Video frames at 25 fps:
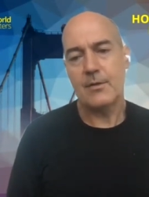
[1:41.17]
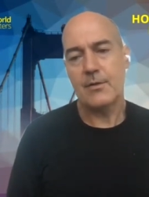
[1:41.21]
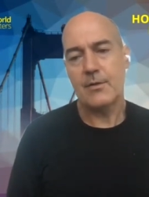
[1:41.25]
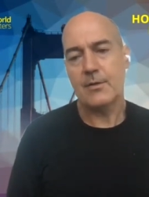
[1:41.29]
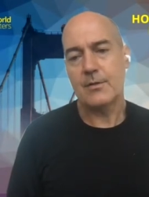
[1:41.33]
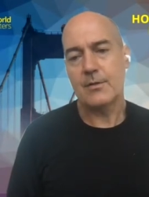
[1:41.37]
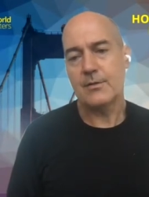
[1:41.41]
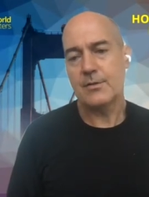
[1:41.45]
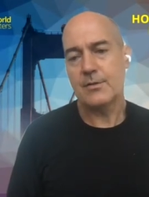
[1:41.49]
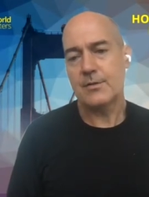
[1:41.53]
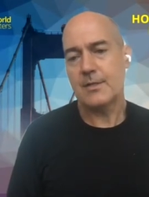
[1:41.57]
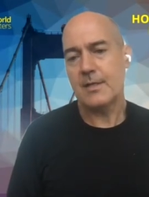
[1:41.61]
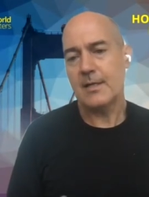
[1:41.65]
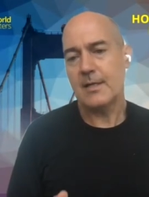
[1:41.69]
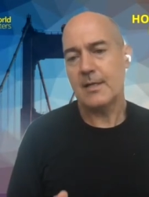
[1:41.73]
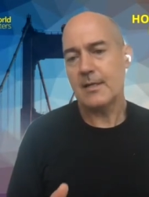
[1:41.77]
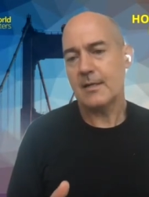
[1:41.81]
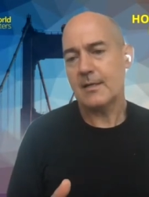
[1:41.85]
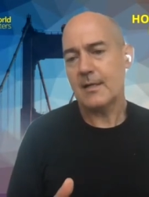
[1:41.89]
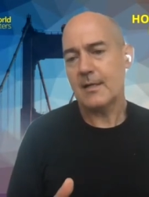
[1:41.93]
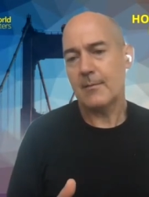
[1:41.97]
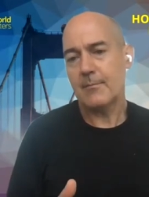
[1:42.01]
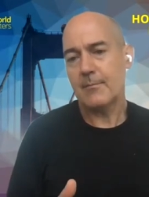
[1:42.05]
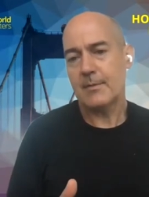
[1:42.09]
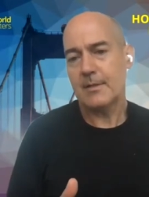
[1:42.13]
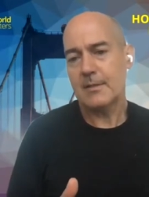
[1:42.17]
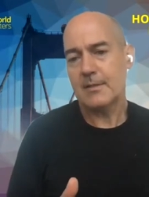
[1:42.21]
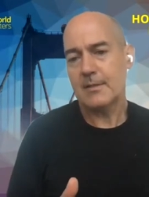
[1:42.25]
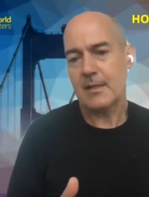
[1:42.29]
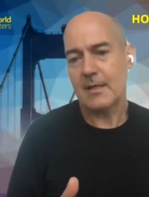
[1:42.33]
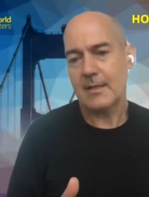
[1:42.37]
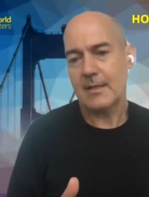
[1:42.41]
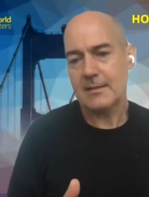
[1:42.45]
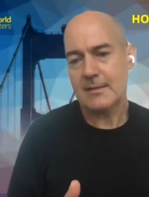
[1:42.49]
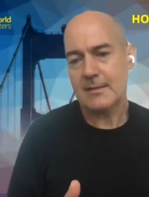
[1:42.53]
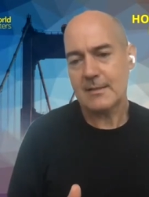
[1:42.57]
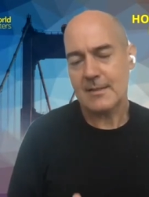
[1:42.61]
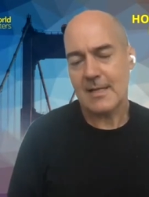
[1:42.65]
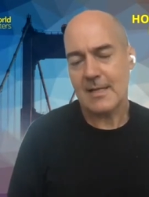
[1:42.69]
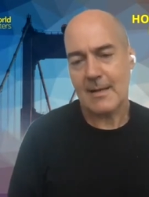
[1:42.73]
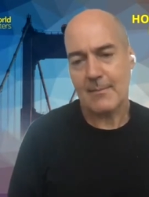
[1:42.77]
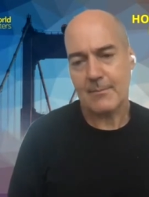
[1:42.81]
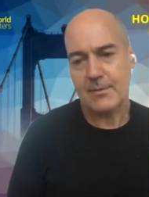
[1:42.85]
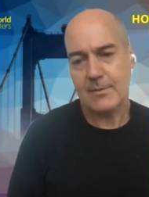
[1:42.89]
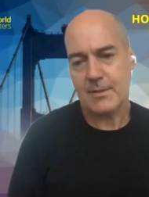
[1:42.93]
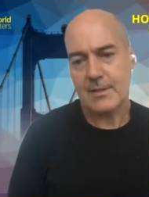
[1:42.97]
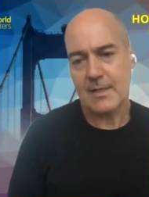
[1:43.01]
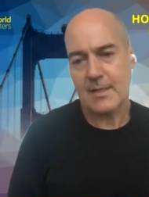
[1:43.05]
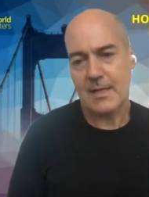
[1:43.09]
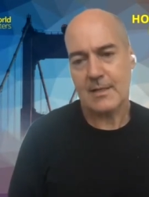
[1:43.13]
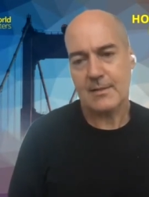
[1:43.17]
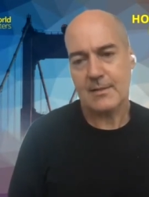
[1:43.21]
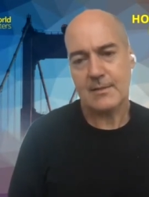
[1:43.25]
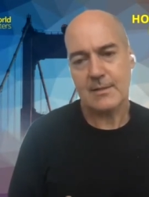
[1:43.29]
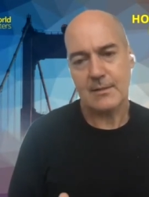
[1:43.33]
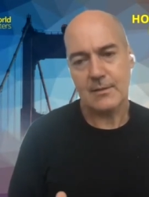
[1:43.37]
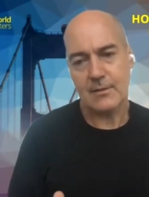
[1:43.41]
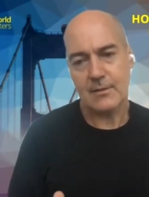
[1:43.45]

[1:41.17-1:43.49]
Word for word: you can see at companies like Snapchat